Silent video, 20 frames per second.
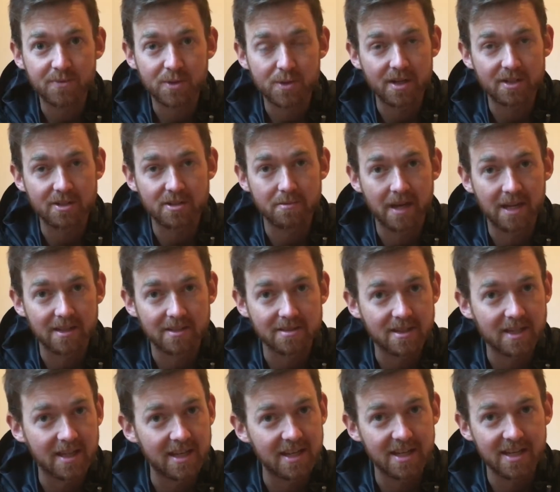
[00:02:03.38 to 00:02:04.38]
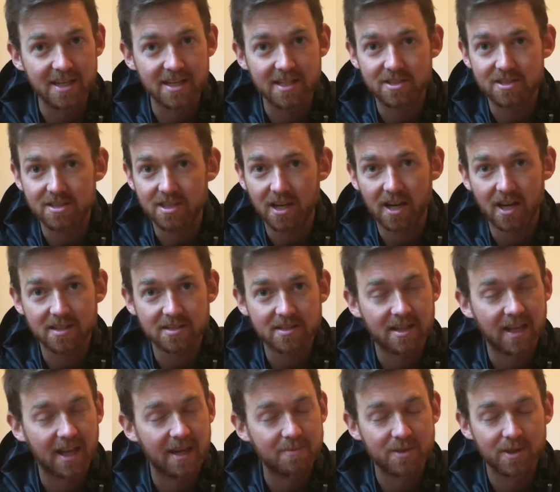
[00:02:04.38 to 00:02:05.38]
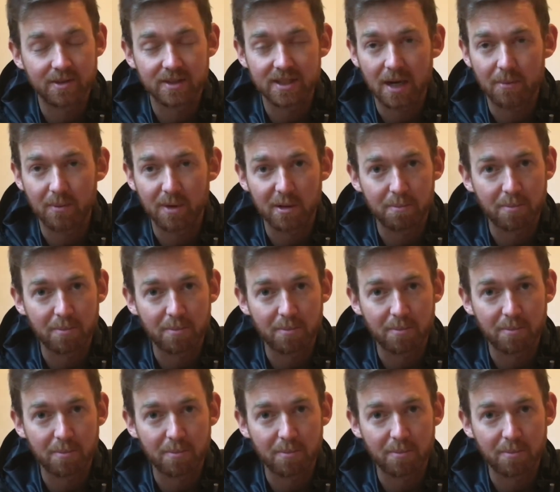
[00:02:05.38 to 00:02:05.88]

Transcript: 300 metres. He just kept on coming